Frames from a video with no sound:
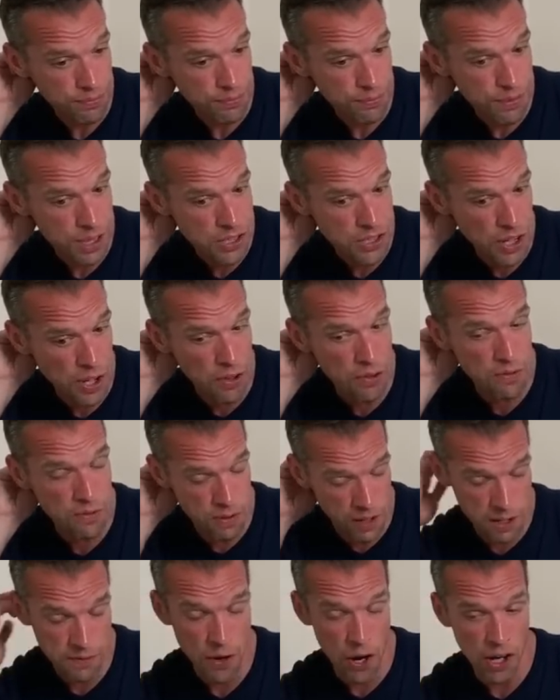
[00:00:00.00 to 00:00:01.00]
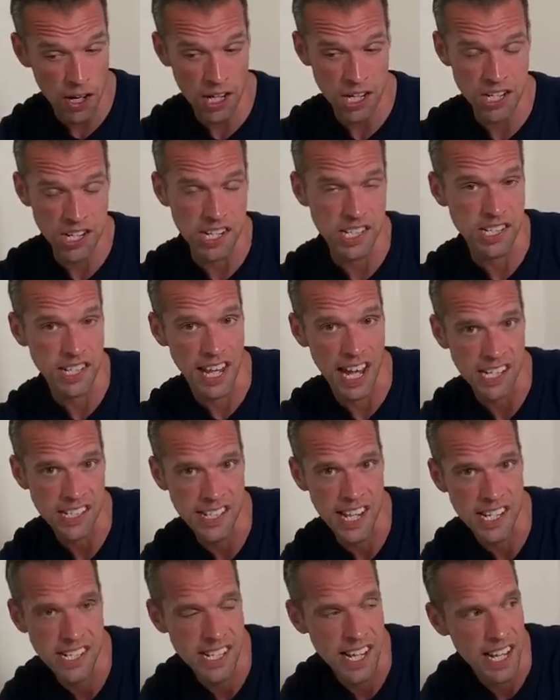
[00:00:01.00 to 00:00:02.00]
So the advantage is the
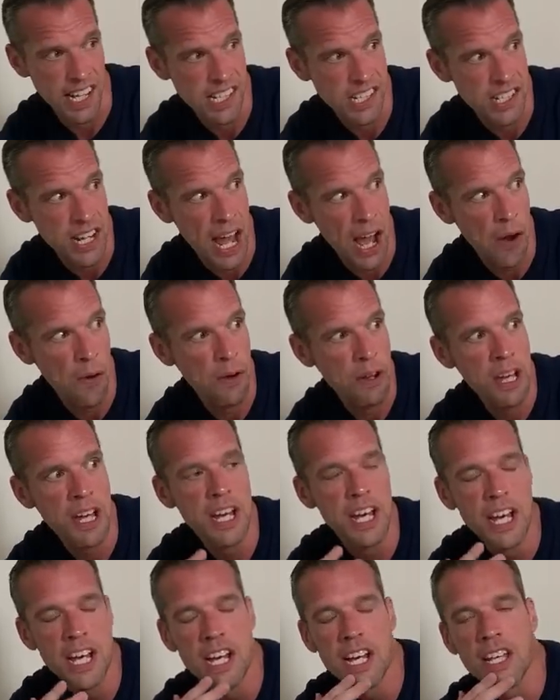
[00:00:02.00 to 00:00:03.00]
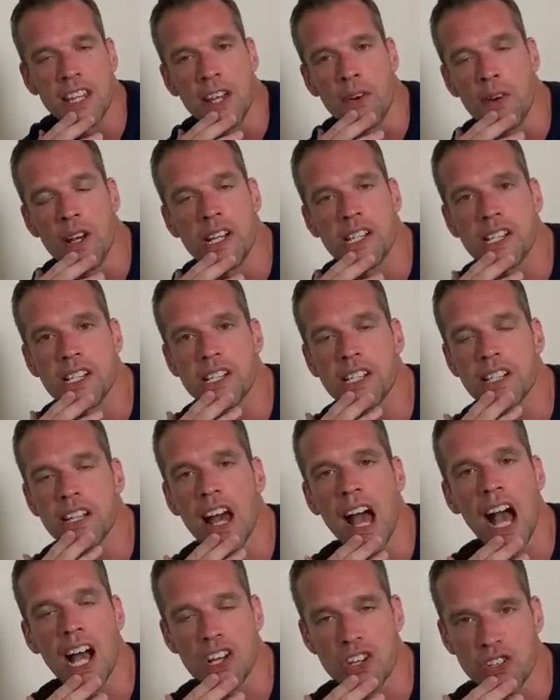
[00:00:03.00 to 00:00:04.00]
aesthetics. Now, there is
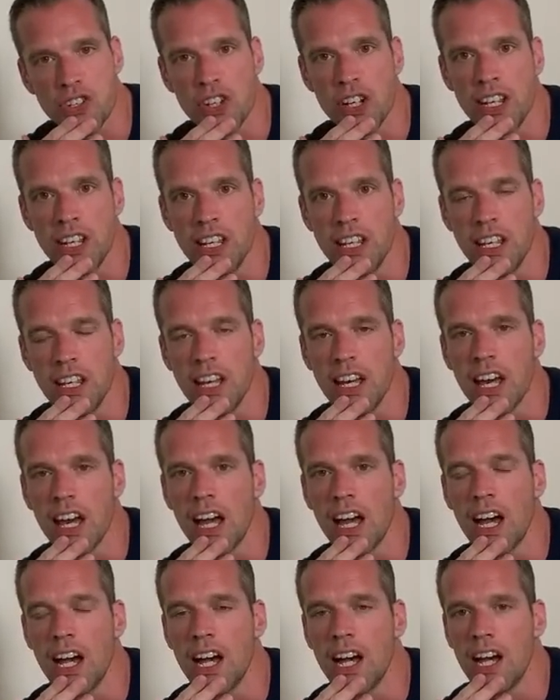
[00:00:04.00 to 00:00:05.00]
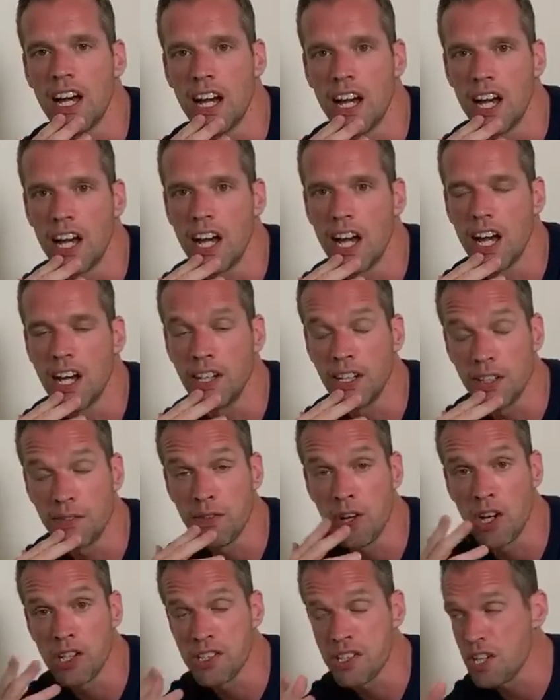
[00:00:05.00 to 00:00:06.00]
actually an
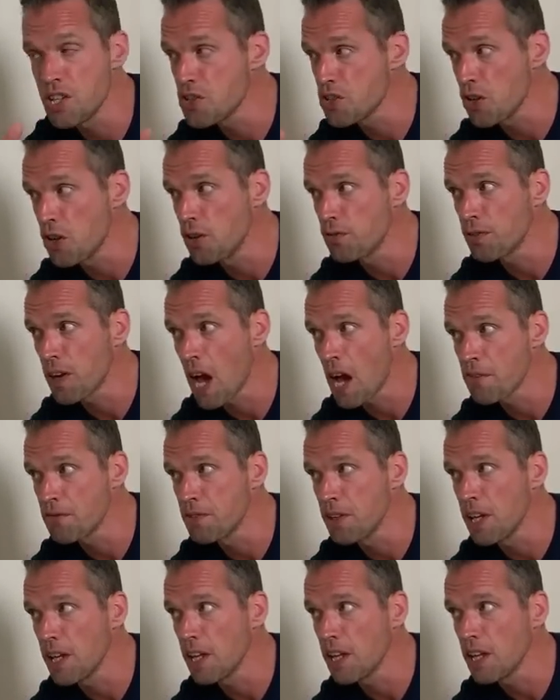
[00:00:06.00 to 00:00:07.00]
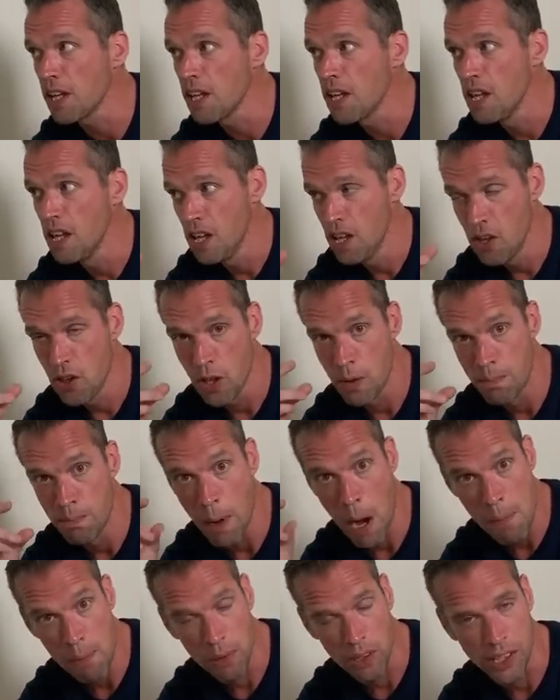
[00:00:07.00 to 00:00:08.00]
advantage of having the
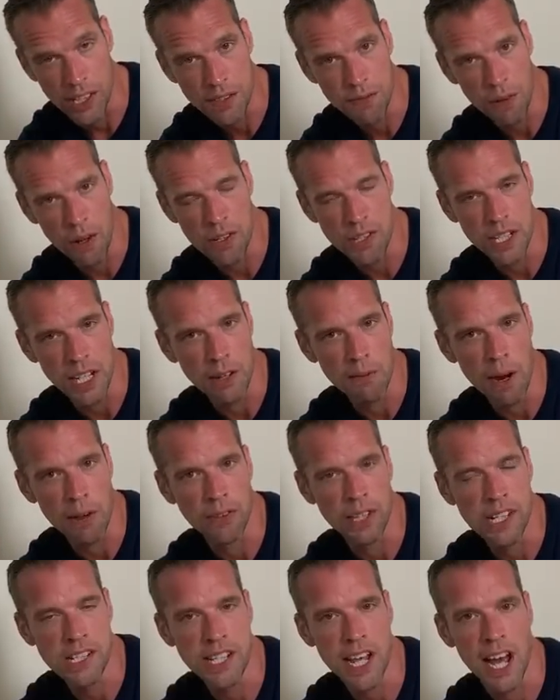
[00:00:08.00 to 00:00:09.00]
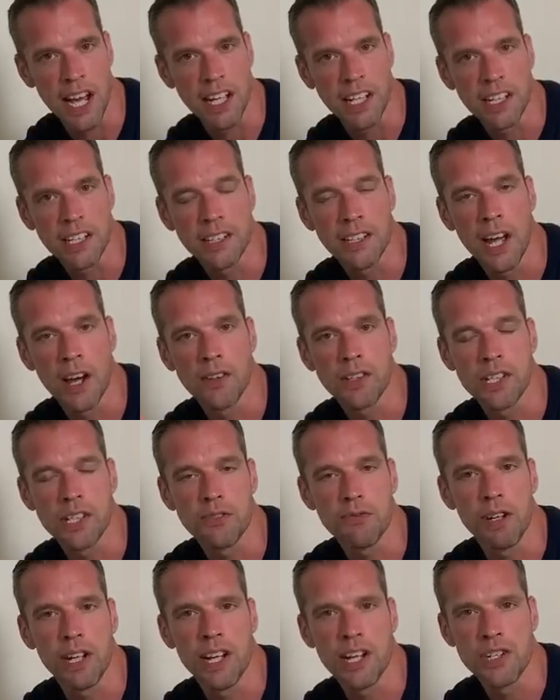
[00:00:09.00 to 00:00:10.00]
bubbles floating around the tank. Now, this is
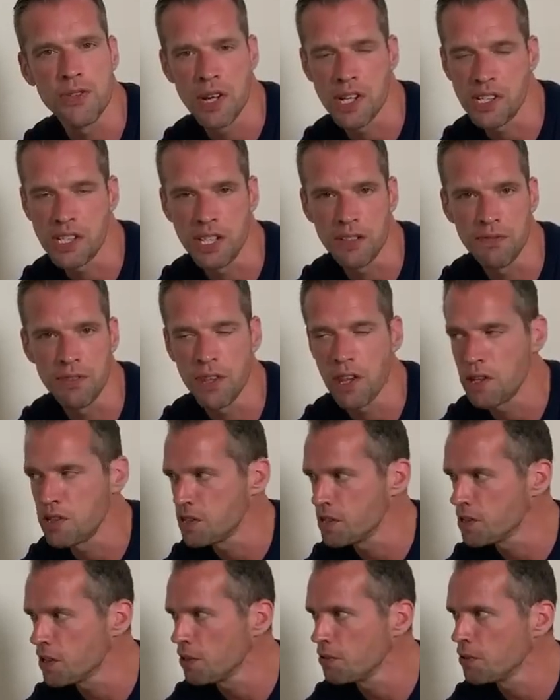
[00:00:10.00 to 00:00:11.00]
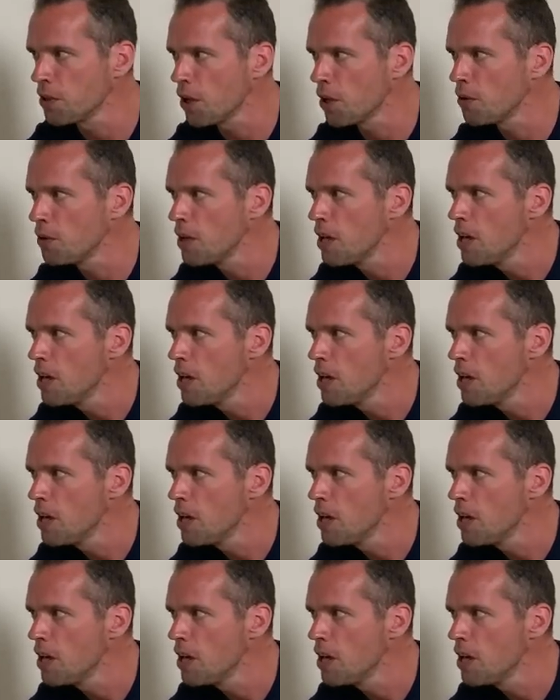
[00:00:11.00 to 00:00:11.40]
really interesting for those that don't know.